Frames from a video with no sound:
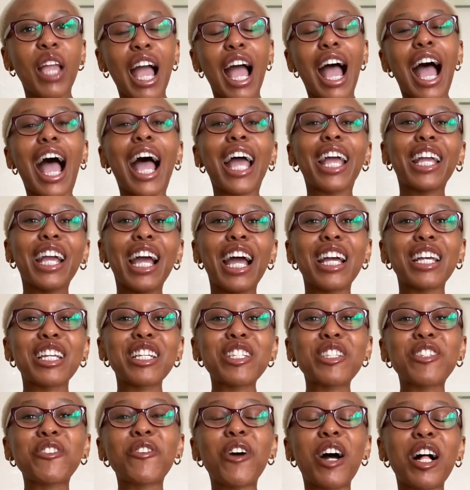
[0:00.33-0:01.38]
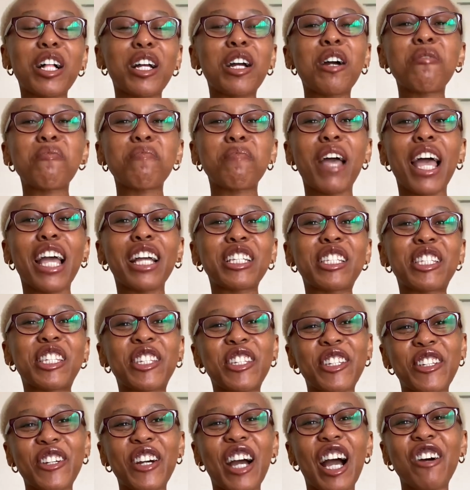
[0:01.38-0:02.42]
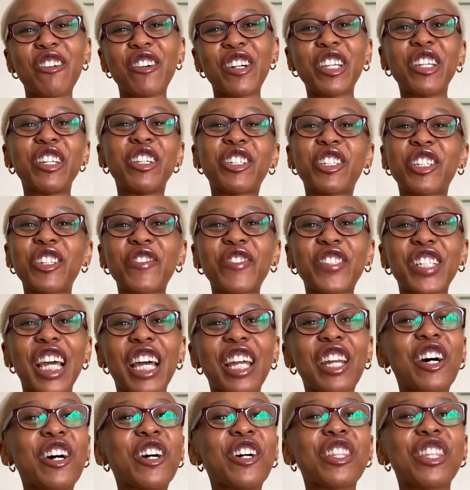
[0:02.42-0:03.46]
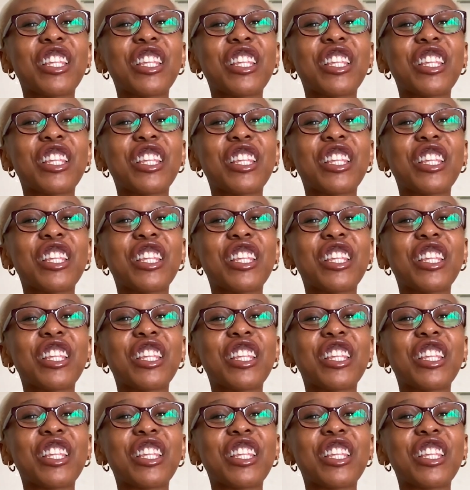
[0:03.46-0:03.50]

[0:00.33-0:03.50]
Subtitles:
Hi guys, welcome back to our YouTube channel.